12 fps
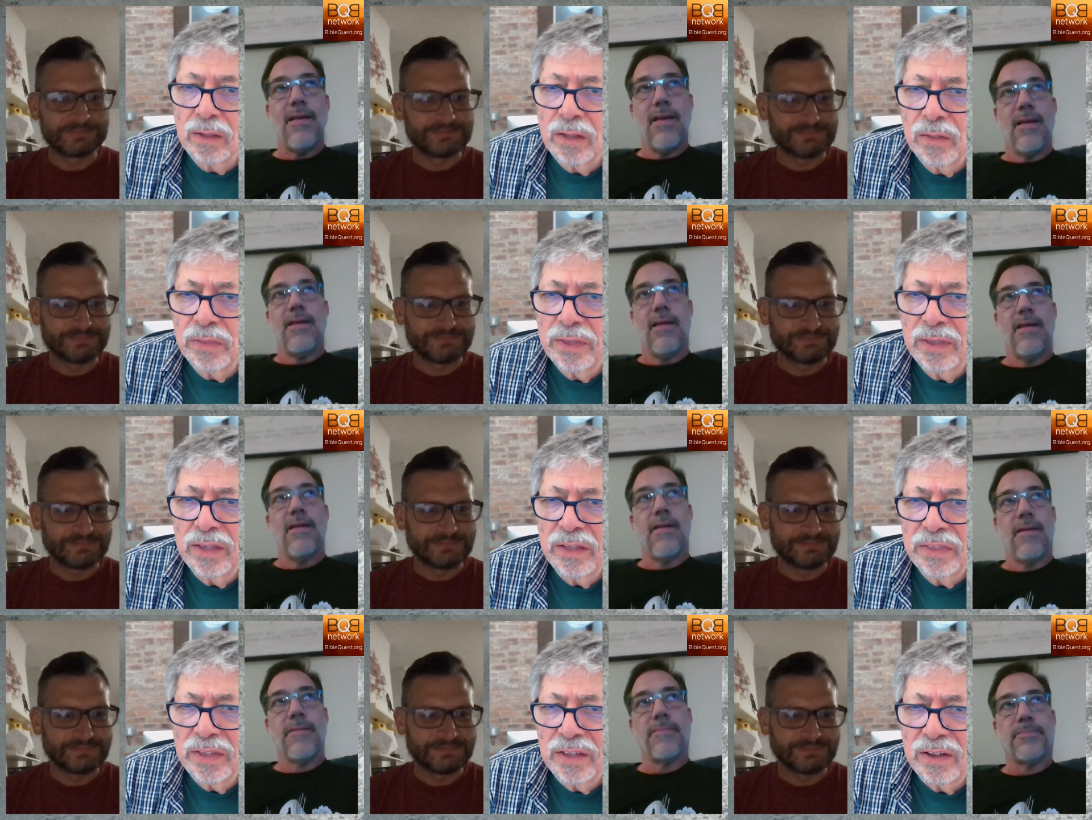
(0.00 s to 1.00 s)
Speaker 1: That's why I was
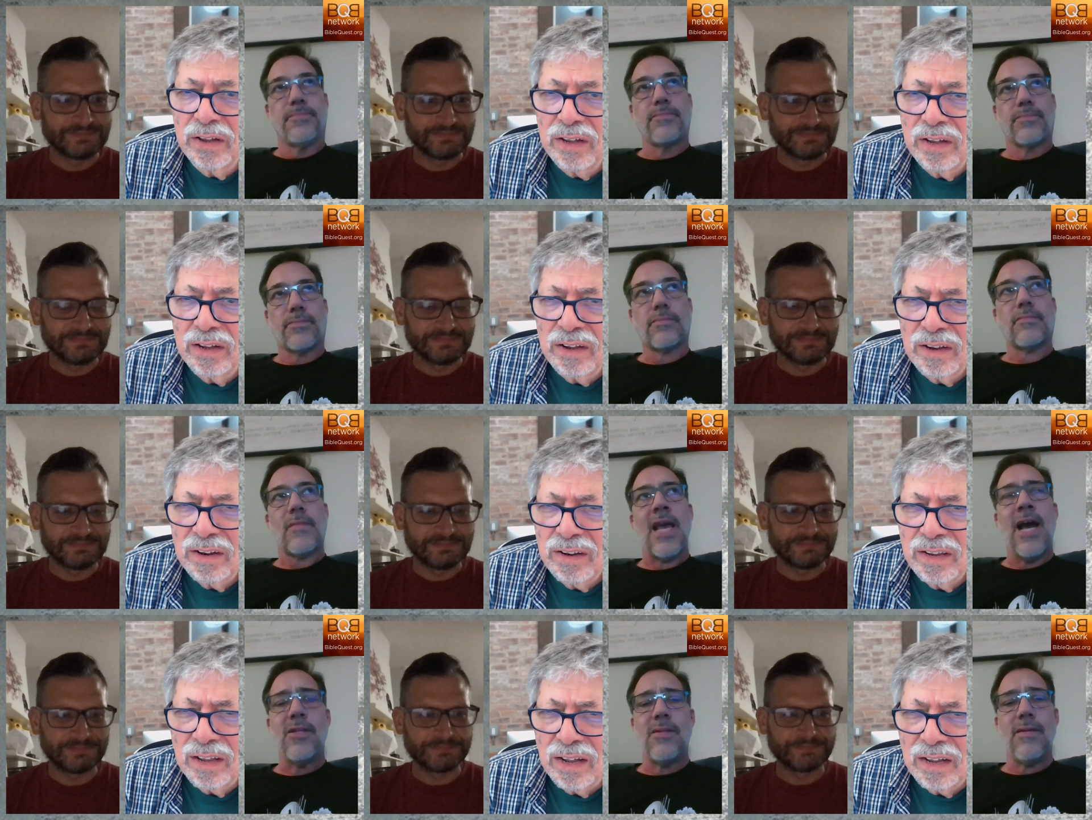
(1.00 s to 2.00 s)
just going to say, I'm going to tell
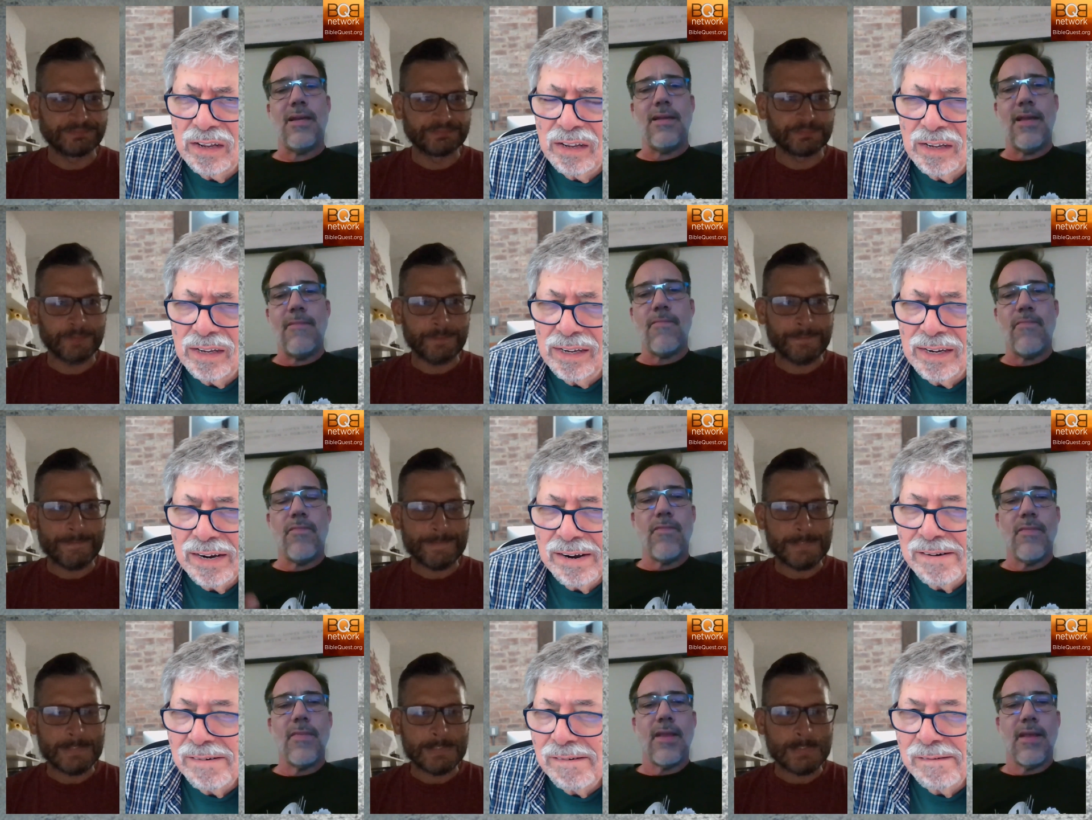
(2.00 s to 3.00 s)
you something that helped me
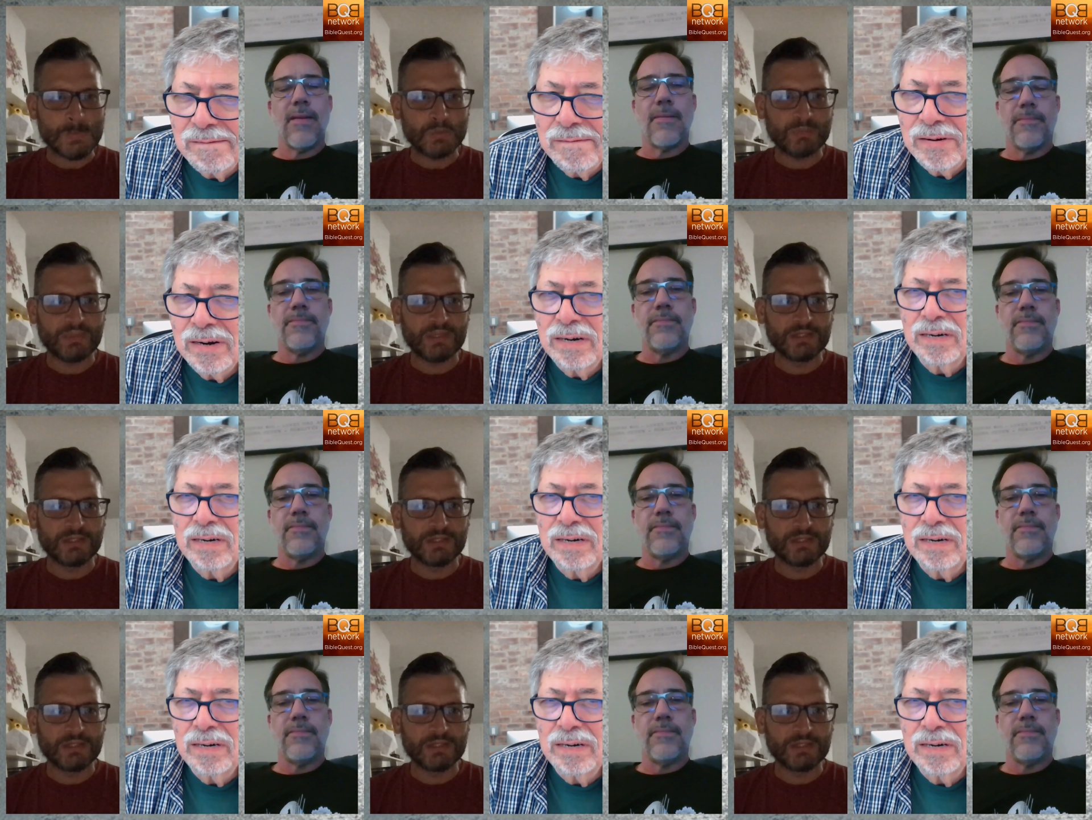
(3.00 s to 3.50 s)
early on.